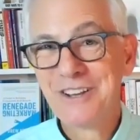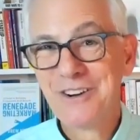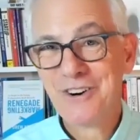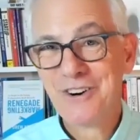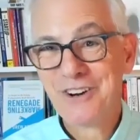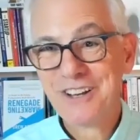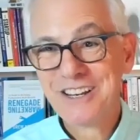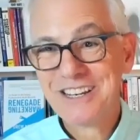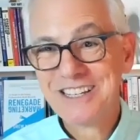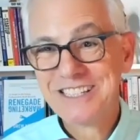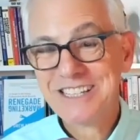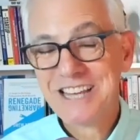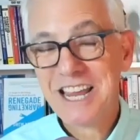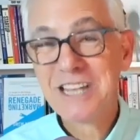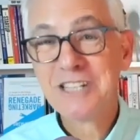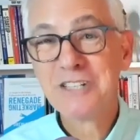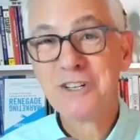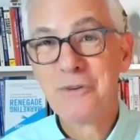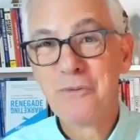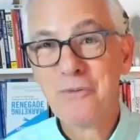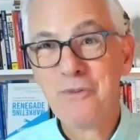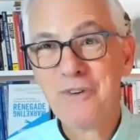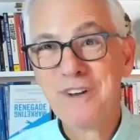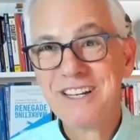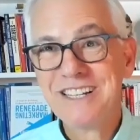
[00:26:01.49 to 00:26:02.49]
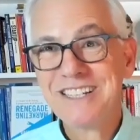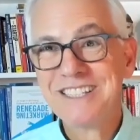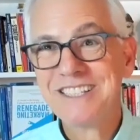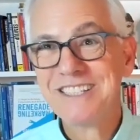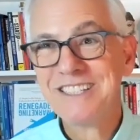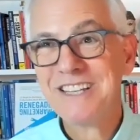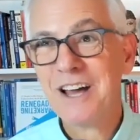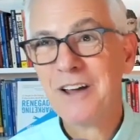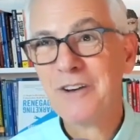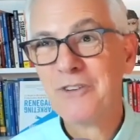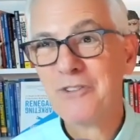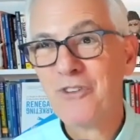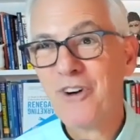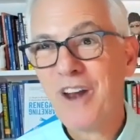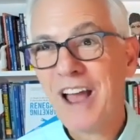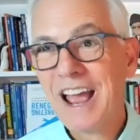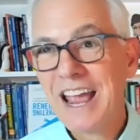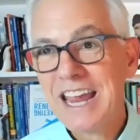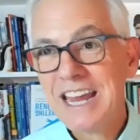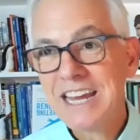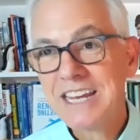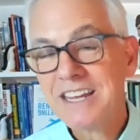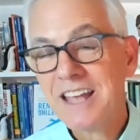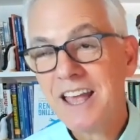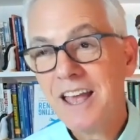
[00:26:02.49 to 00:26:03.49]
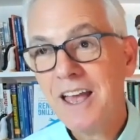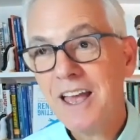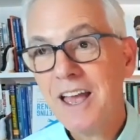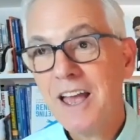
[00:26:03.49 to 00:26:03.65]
organization when it's done right,